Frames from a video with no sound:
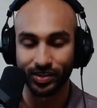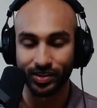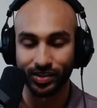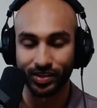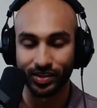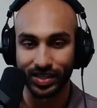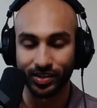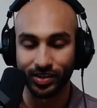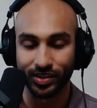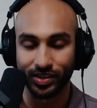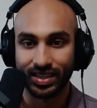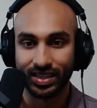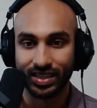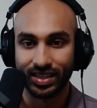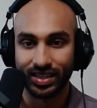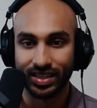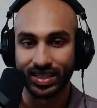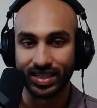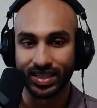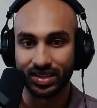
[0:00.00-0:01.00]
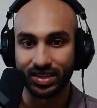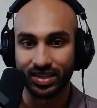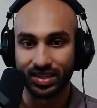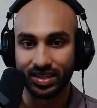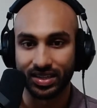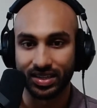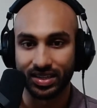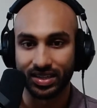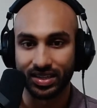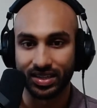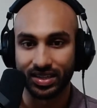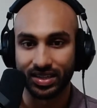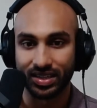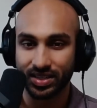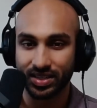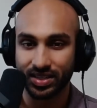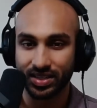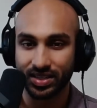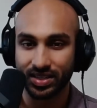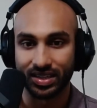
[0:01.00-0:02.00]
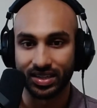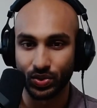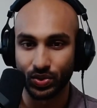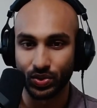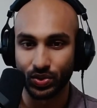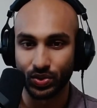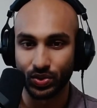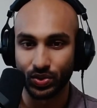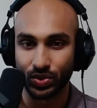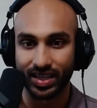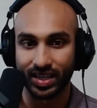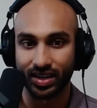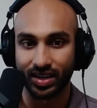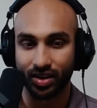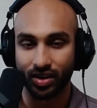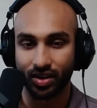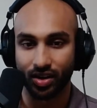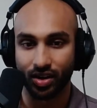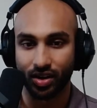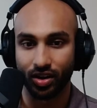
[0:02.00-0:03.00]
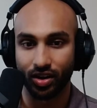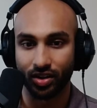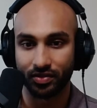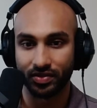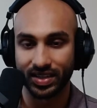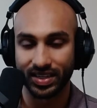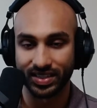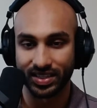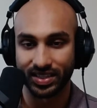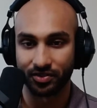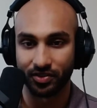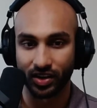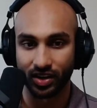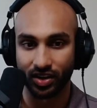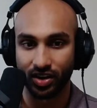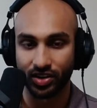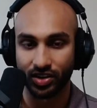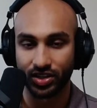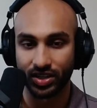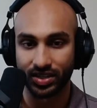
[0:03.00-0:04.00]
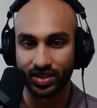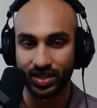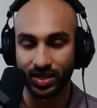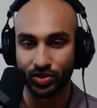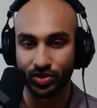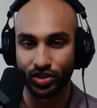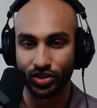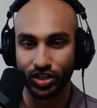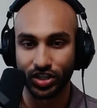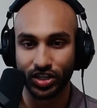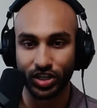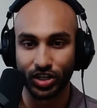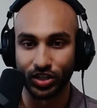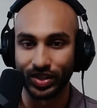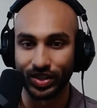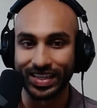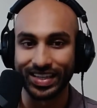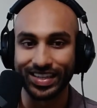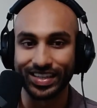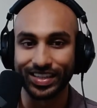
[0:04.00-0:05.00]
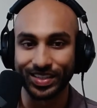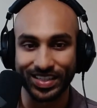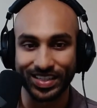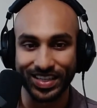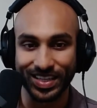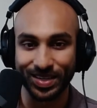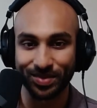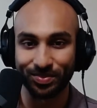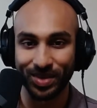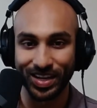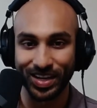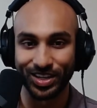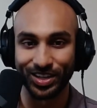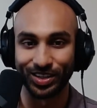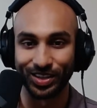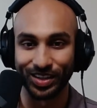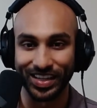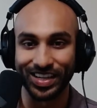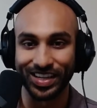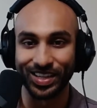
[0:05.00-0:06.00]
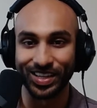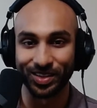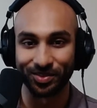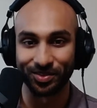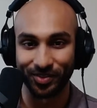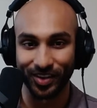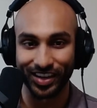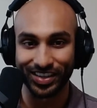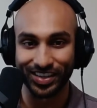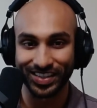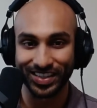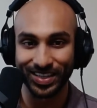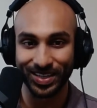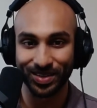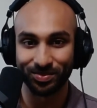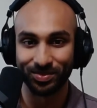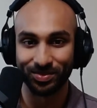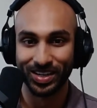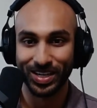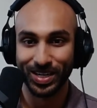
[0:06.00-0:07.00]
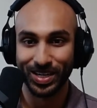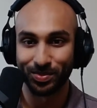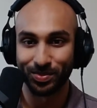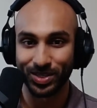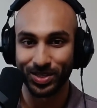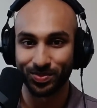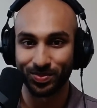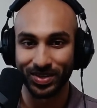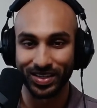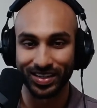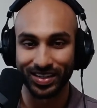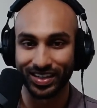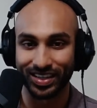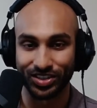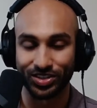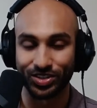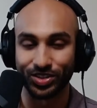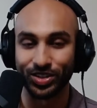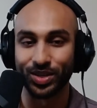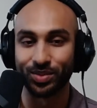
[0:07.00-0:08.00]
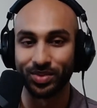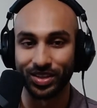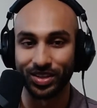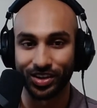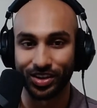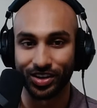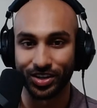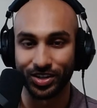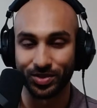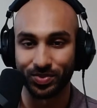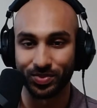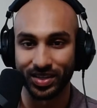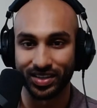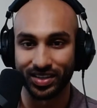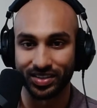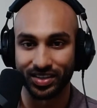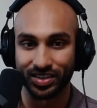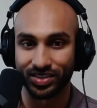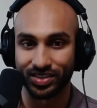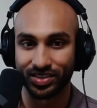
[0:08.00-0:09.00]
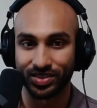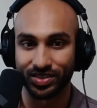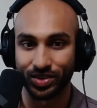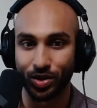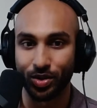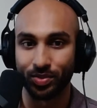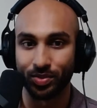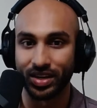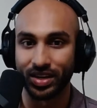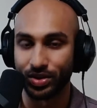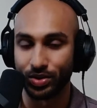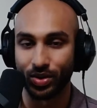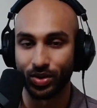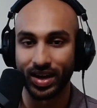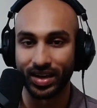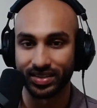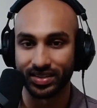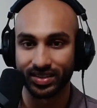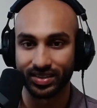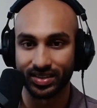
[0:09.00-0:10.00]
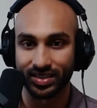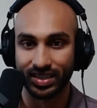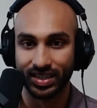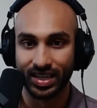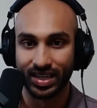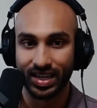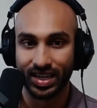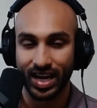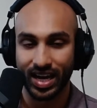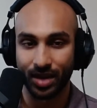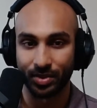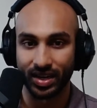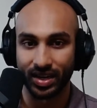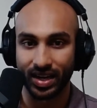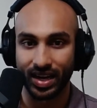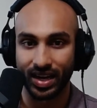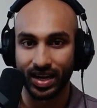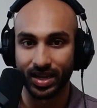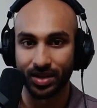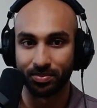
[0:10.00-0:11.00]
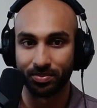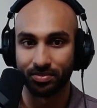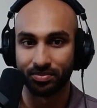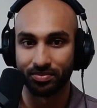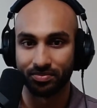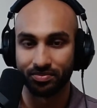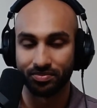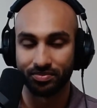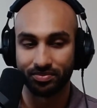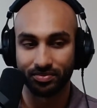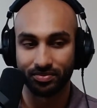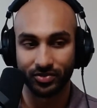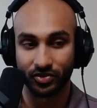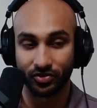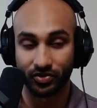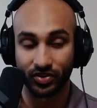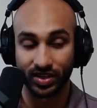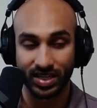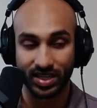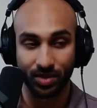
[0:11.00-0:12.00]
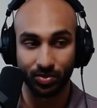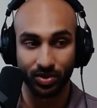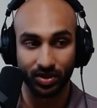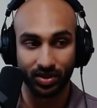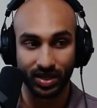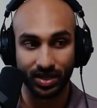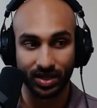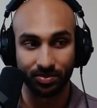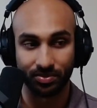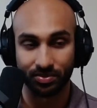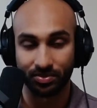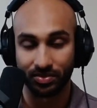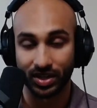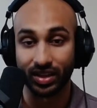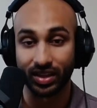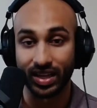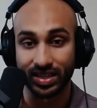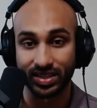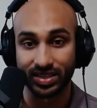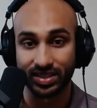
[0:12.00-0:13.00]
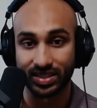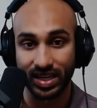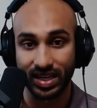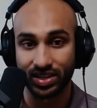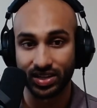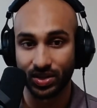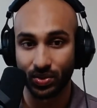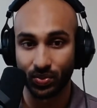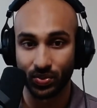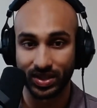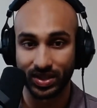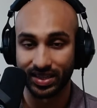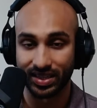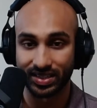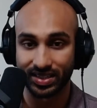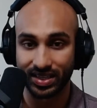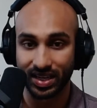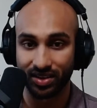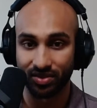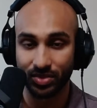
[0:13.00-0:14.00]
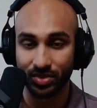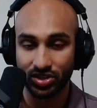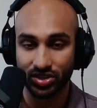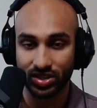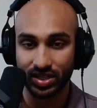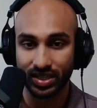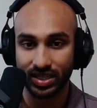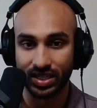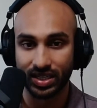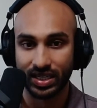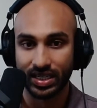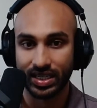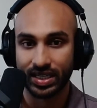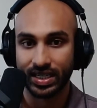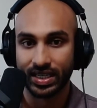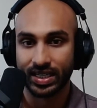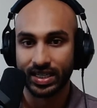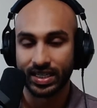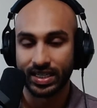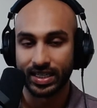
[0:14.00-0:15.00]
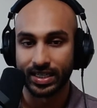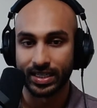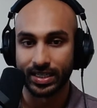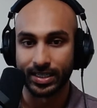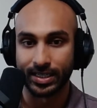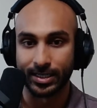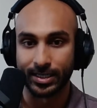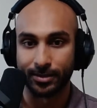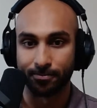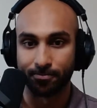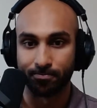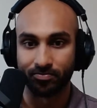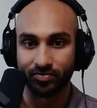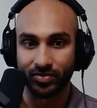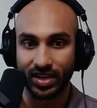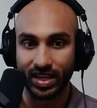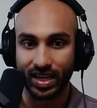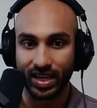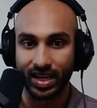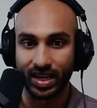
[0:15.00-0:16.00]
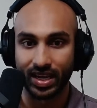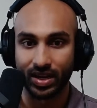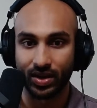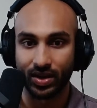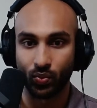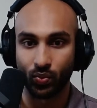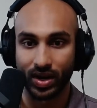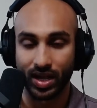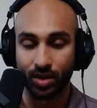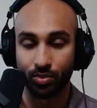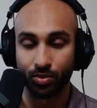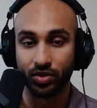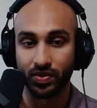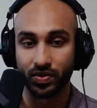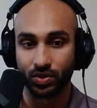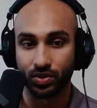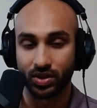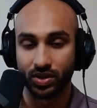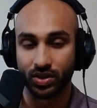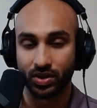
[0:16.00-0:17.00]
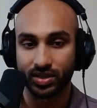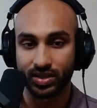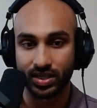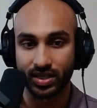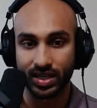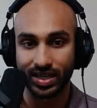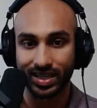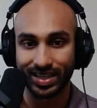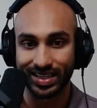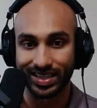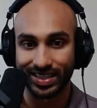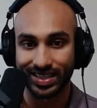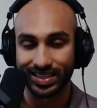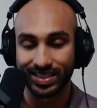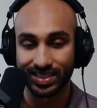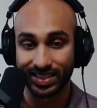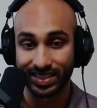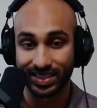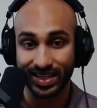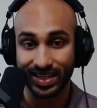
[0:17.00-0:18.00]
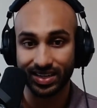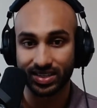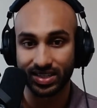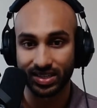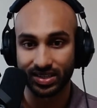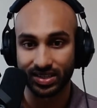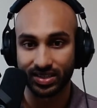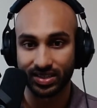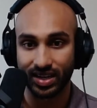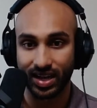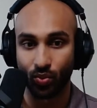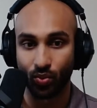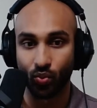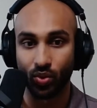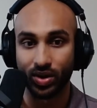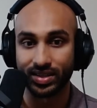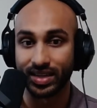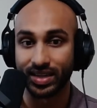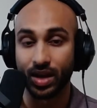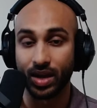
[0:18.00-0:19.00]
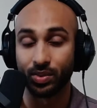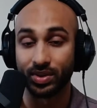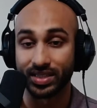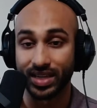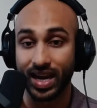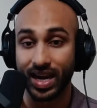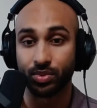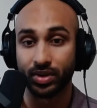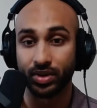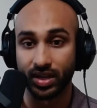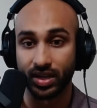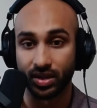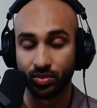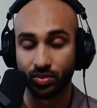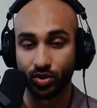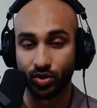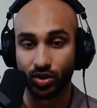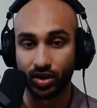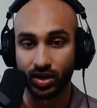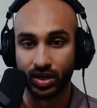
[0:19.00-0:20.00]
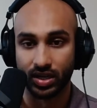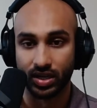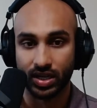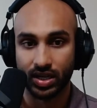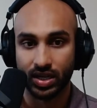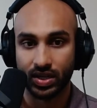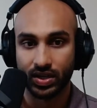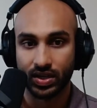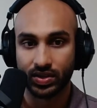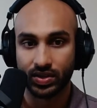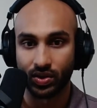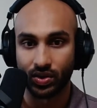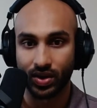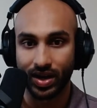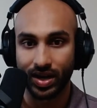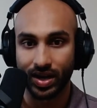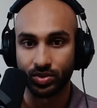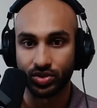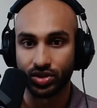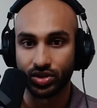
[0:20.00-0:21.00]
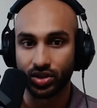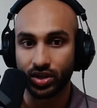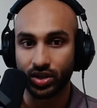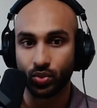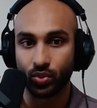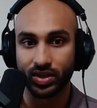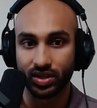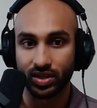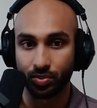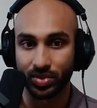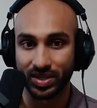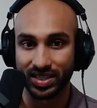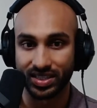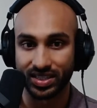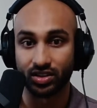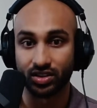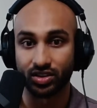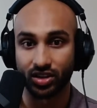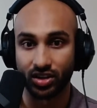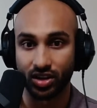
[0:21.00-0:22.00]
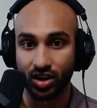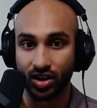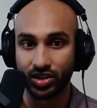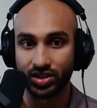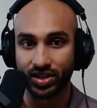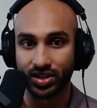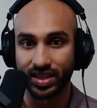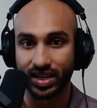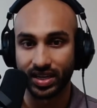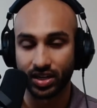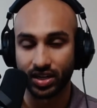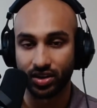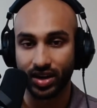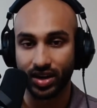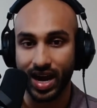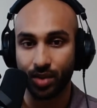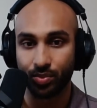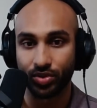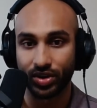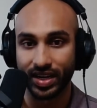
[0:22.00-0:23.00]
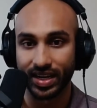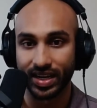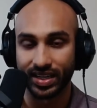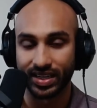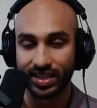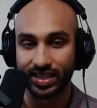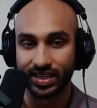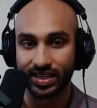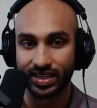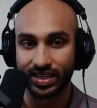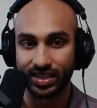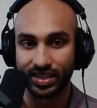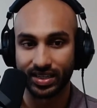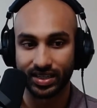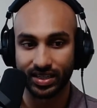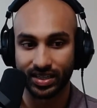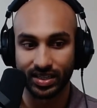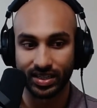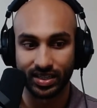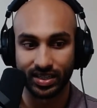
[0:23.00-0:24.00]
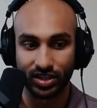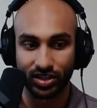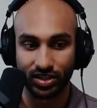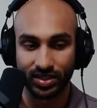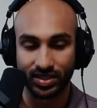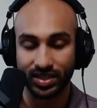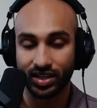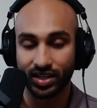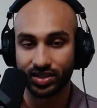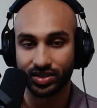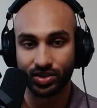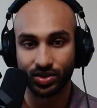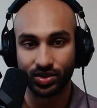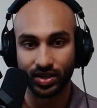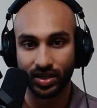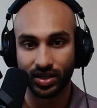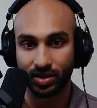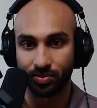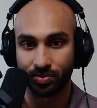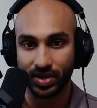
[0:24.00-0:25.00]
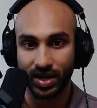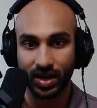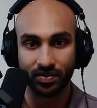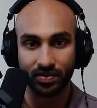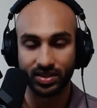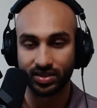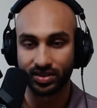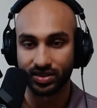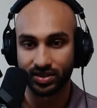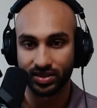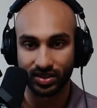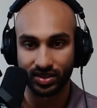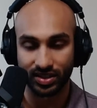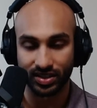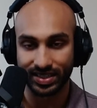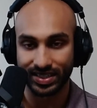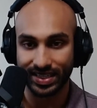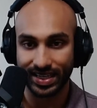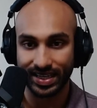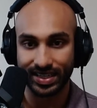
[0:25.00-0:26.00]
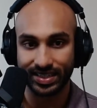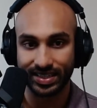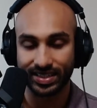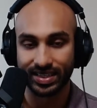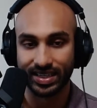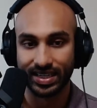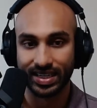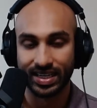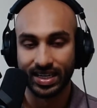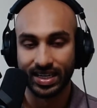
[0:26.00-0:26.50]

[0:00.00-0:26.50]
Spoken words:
And especially as you're doing it in all of these different countries, I'm sure your legal team and your legal affairs team must be extremely large because there's so many nuances. I mean, for example, I'm a licensed agent the state of Michigan. And when I moved to another state and to Texas, I wasn't able to operate anymore. So I'm sure with your particular country that you're operating in your territory, your provinces or states,